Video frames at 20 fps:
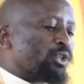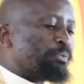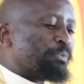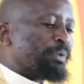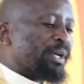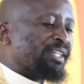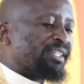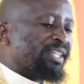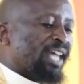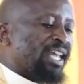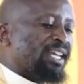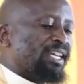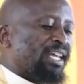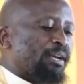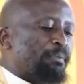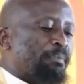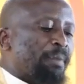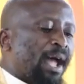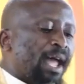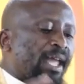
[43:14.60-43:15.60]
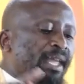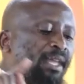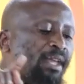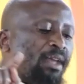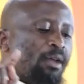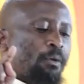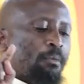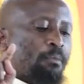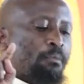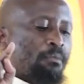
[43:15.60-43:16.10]
was presided by
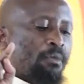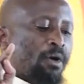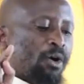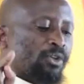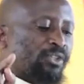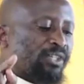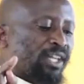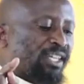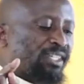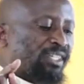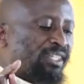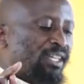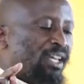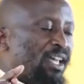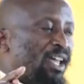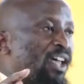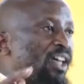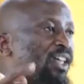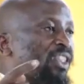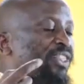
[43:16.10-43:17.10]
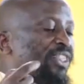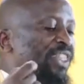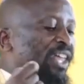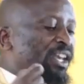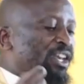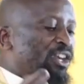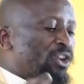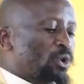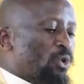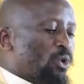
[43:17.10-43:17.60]
Moses. The
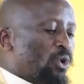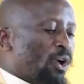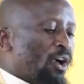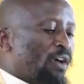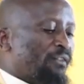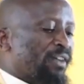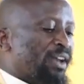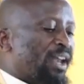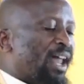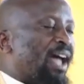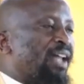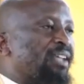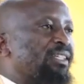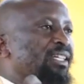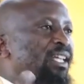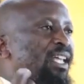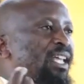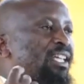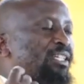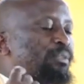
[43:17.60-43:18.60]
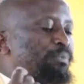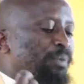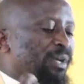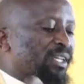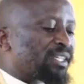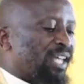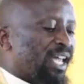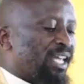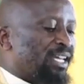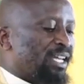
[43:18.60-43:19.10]
new covenant is
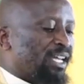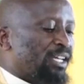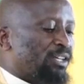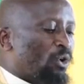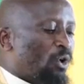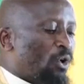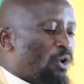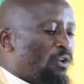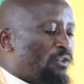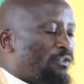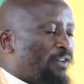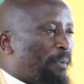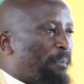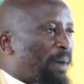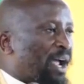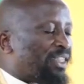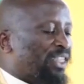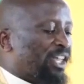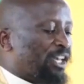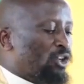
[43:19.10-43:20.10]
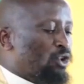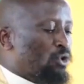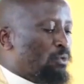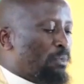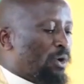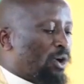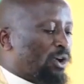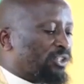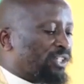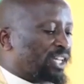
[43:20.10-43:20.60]
presided over by the new
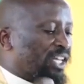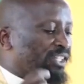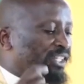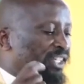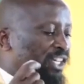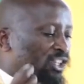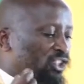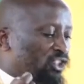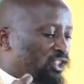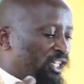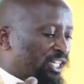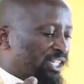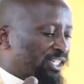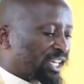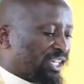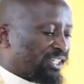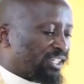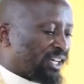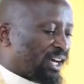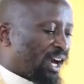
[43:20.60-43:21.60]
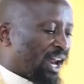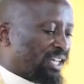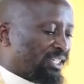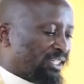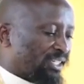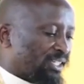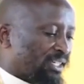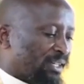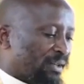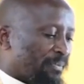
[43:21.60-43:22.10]
Moses, Jesus
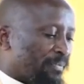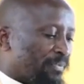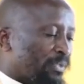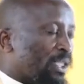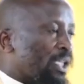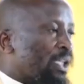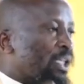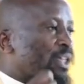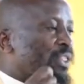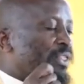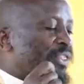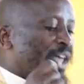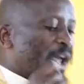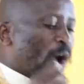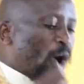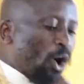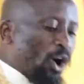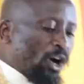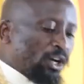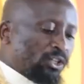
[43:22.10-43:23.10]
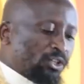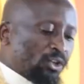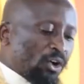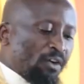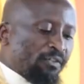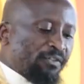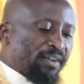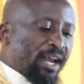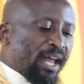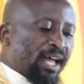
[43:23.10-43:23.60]
Christ. The old
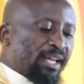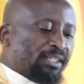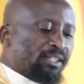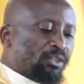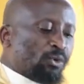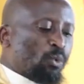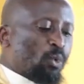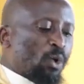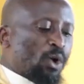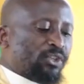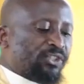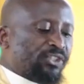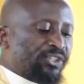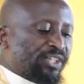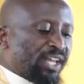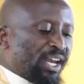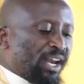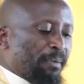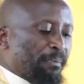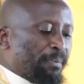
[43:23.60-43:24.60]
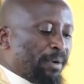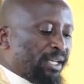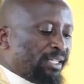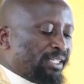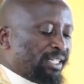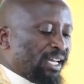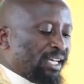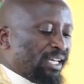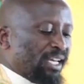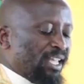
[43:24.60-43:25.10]
covenant was
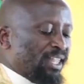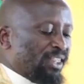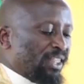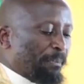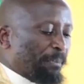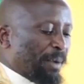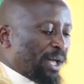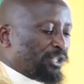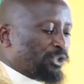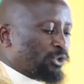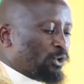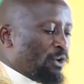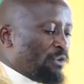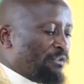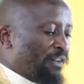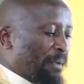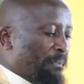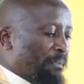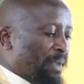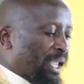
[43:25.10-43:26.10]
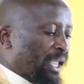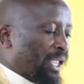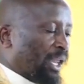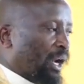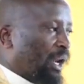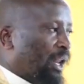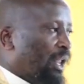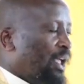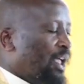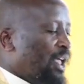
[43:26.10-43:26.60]
celebrated in the Passover
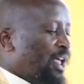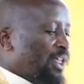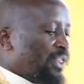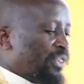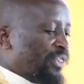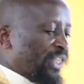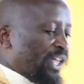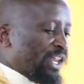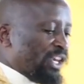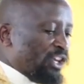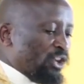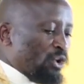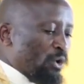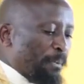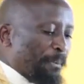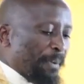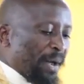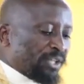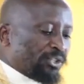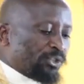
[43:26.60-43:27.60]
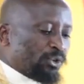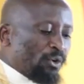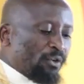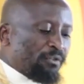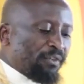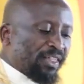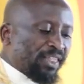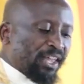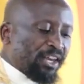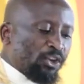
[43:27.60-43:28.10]
meal. The new
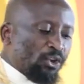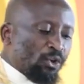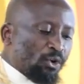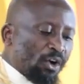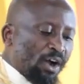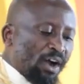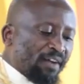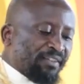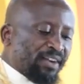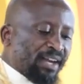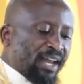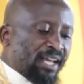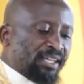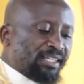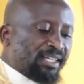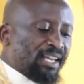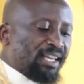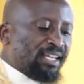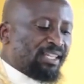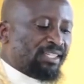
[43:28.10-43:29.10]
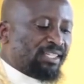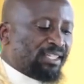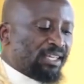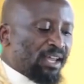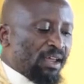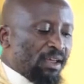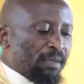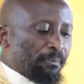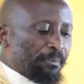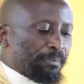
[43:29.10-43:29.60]
Passover, the new covenant, is